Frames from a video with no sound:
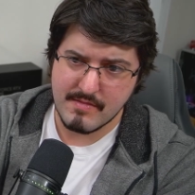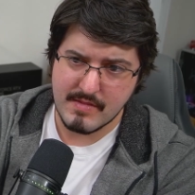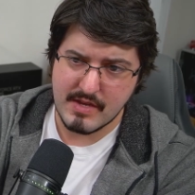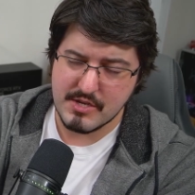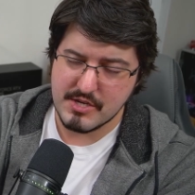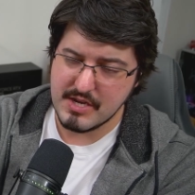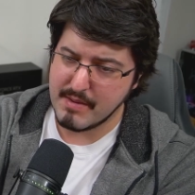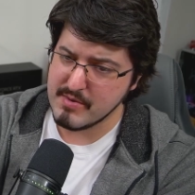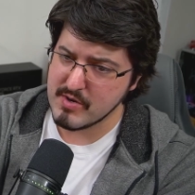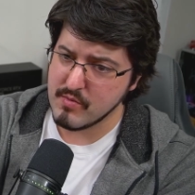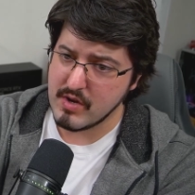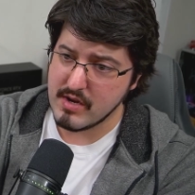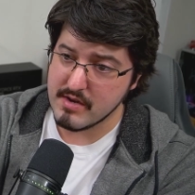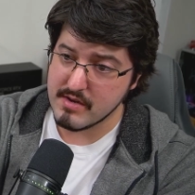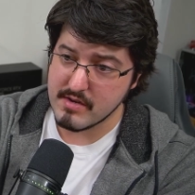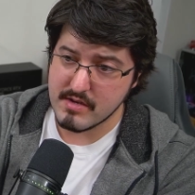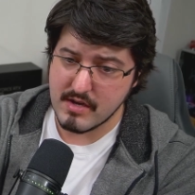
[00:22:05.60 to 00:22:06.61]
Chapter
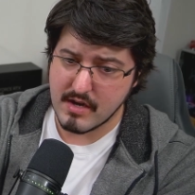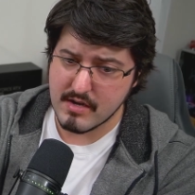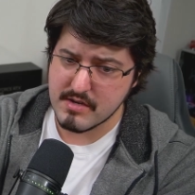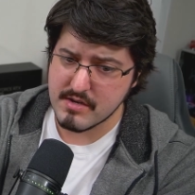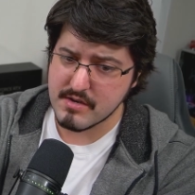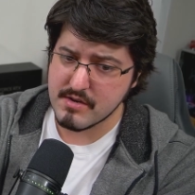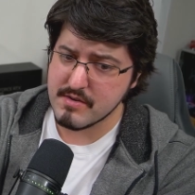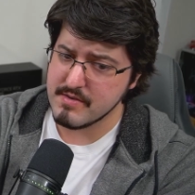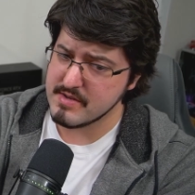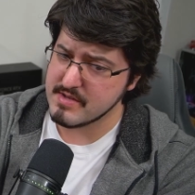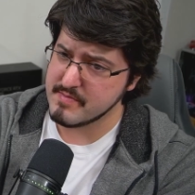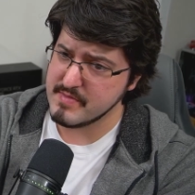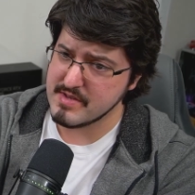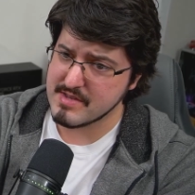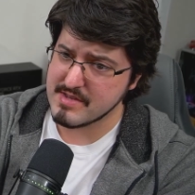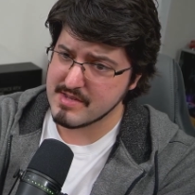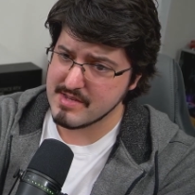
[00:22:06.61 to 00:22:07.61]
1 Dr.
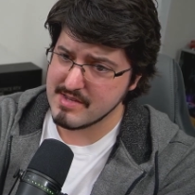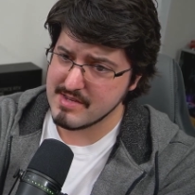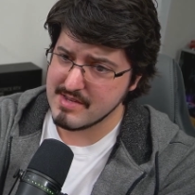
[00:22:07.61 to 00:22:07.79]
Christmas.